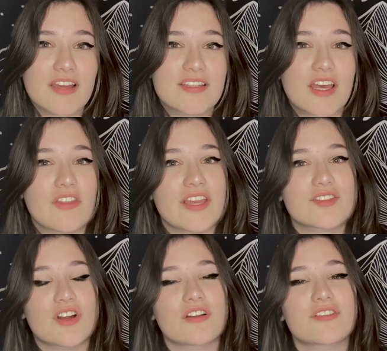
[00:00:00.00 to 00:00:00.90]
until they
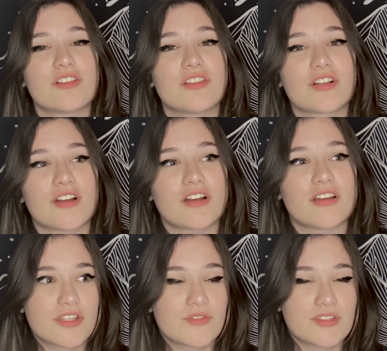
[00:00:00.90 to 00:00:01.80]
start to learn
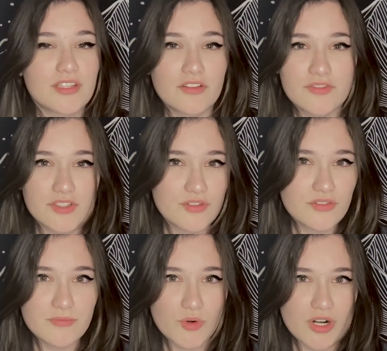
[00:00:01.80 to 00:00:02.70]
to self-soothe
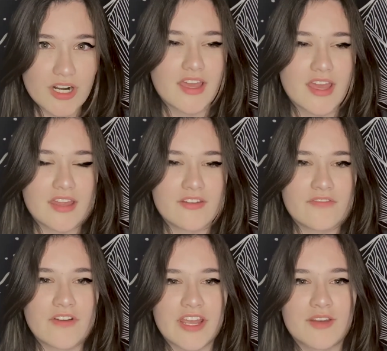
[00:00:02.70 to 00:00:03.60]
more and
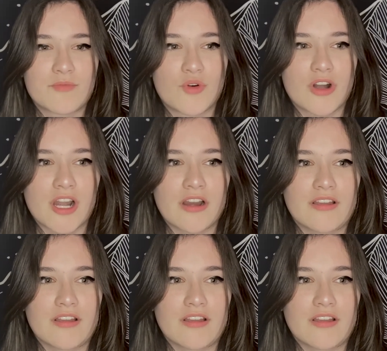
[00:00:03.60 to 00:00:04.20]
find more